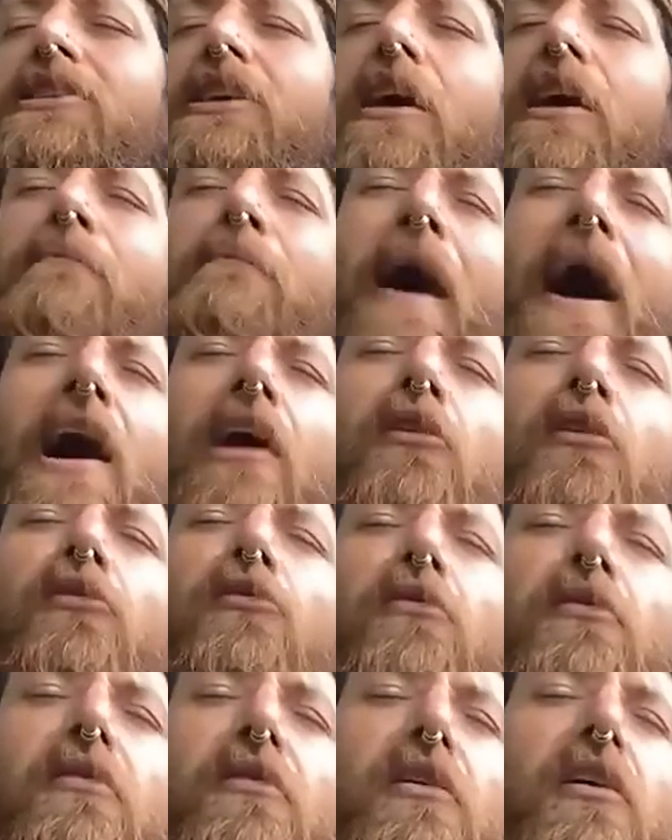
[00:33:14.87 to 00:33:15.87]
about
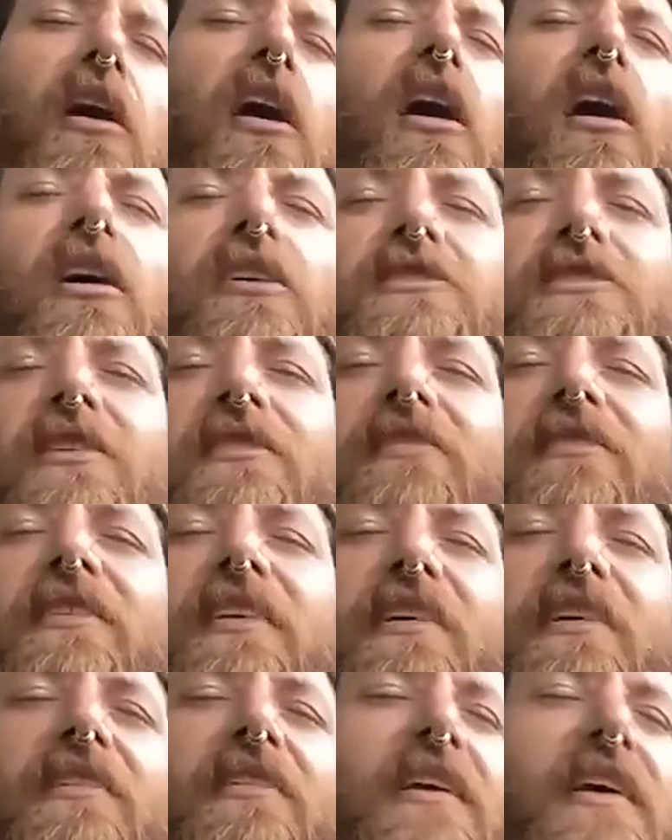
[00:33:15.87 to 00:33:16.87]

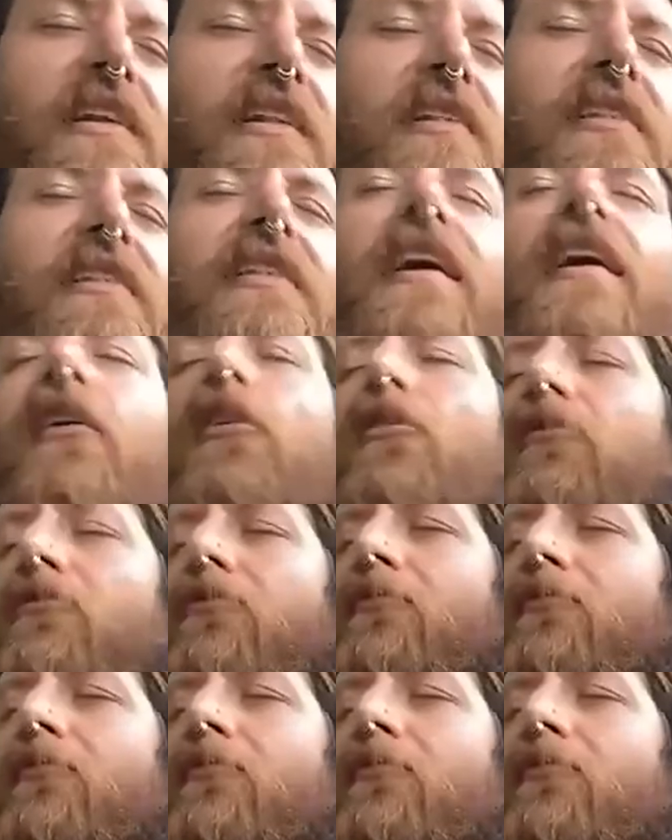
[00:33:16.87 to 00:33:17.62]
consciousness itself.